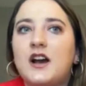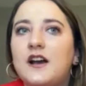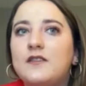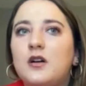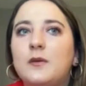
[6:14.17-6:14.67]

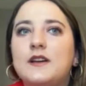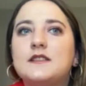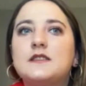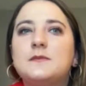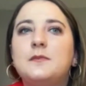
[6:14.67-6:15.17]
I've
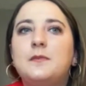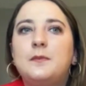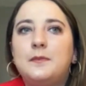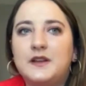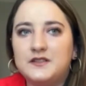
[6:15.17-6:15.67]
always
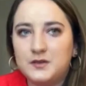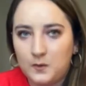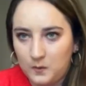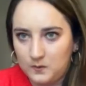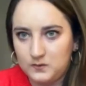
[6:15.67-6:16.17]
been
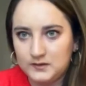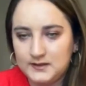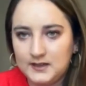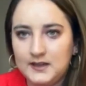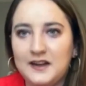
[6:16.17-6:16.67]

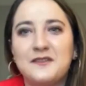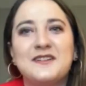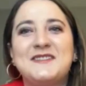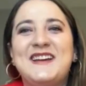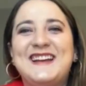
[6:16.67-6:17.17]
told, I don't
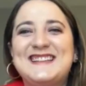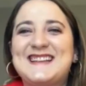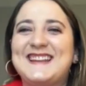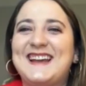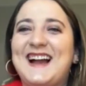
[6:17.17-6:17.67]
want to make it
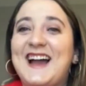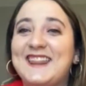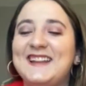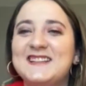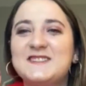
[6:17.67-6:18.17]
sound like I
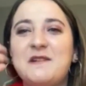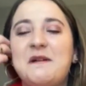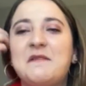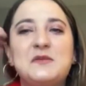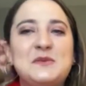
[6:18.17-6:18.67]
think this way, but
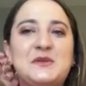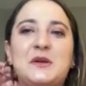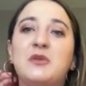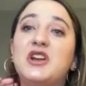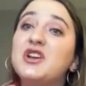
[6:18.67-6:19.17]
I've always been told
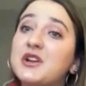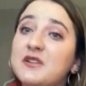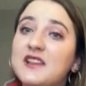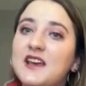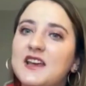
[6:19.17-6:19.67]
I'm really good
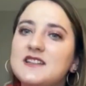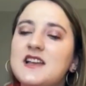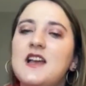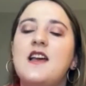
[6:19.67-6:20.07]
with kids.